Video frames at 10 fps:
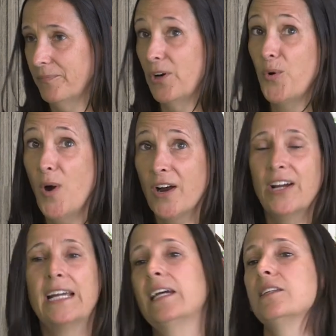
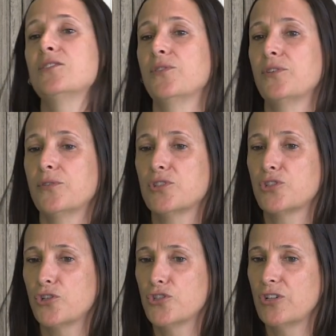acquiring it due to
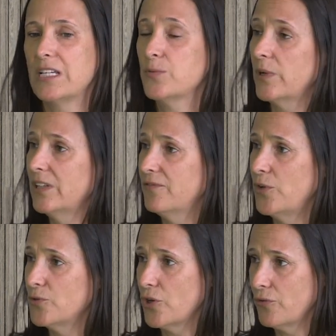surgeries where lymph
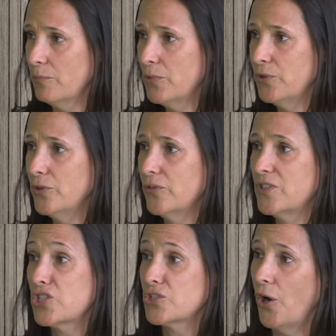nodes are removed,
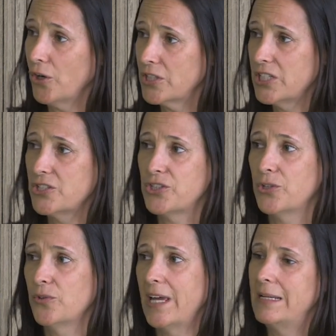scar
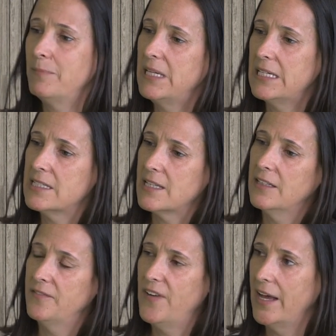tissue that impedes the
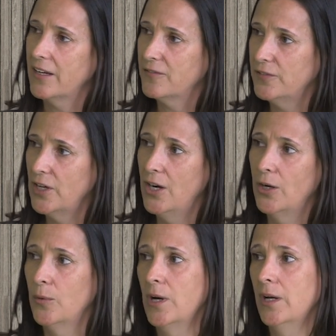lymphatic
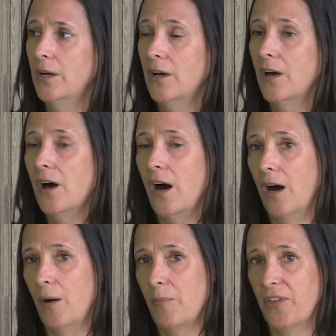flow.
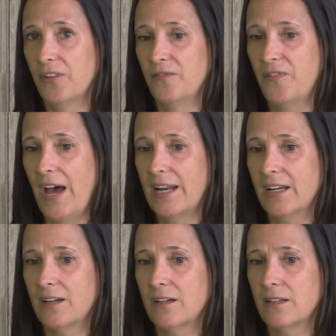The
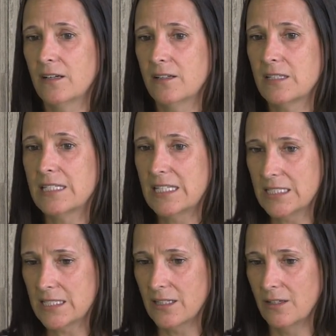lymphatic
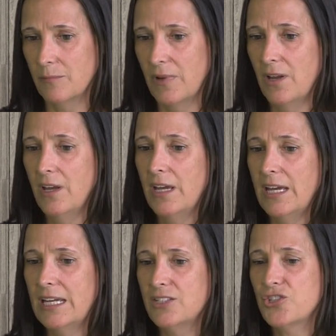system,
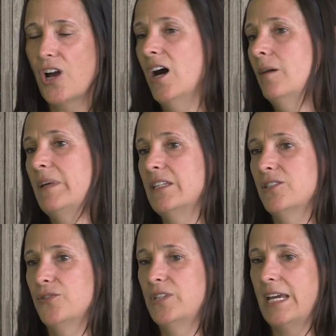its job is
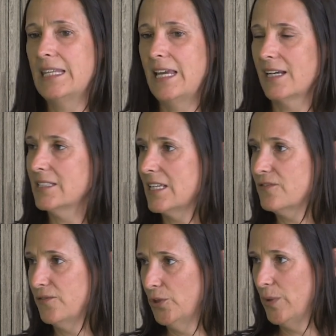to take the excess
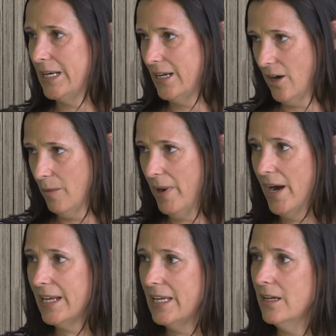fluid in our
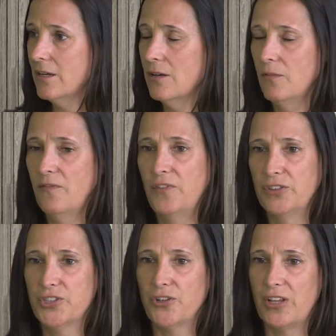body,
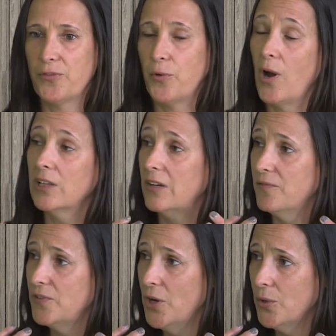filter it through our
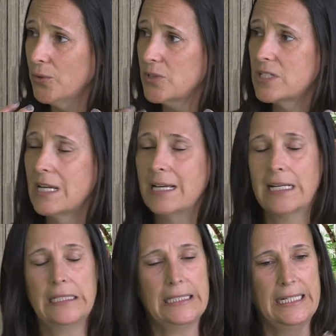lymph nodes,
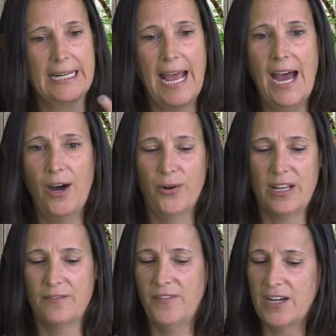clean it out,
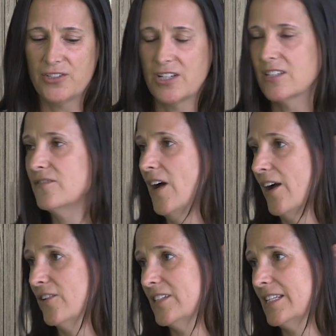infections,
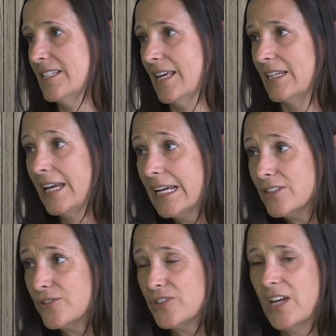viruses, and
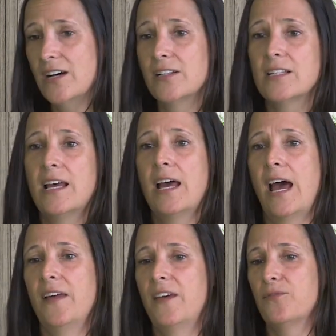cancer cells,
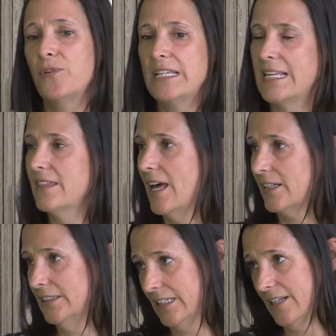and then resend
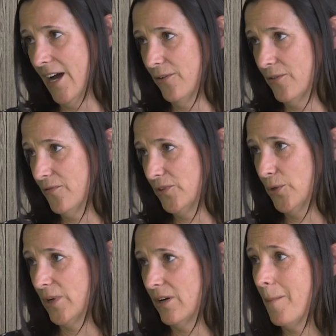that cleaned out
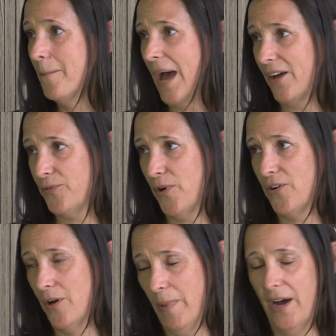fluid back throughout
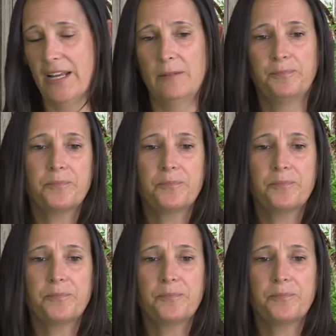our body.